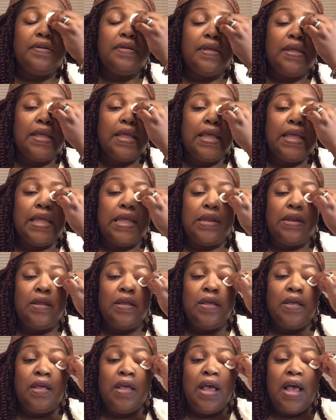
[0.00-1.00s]
And
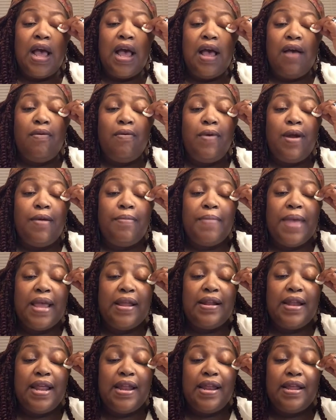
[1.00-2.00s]
I wear
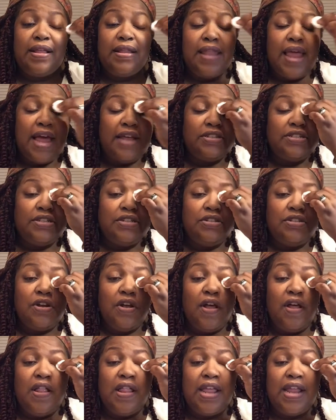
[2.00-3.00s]
magnetic lashes,
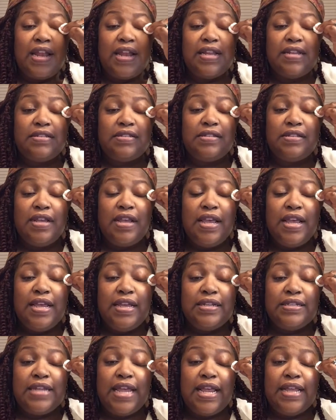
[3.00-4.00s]
y'all, and this
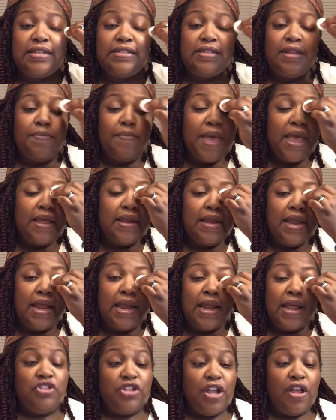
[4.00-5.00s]
takes the
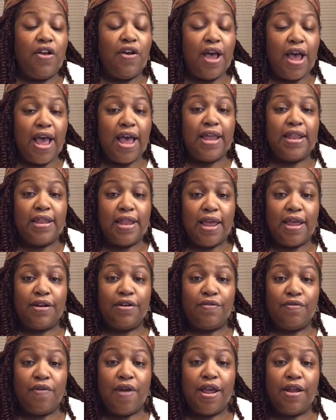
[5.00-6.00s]
magnetic gel
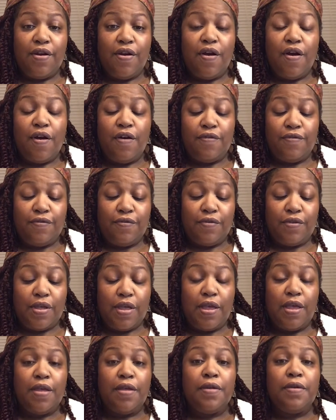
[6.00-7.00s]
eyeliner right off,
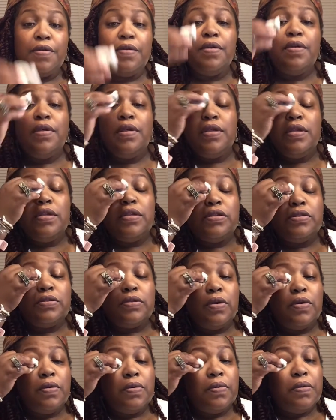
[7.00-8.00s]
okay?
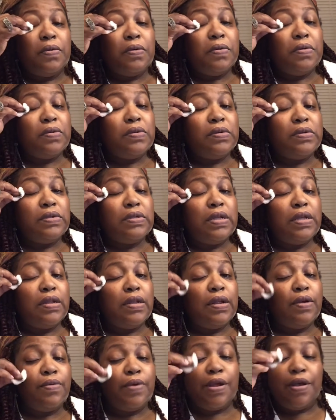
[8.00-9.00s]
So, see,
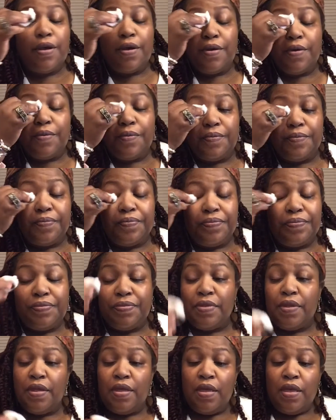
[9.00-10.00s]
there we go.
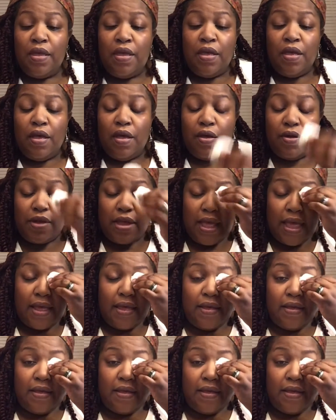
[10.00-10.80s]
Okay.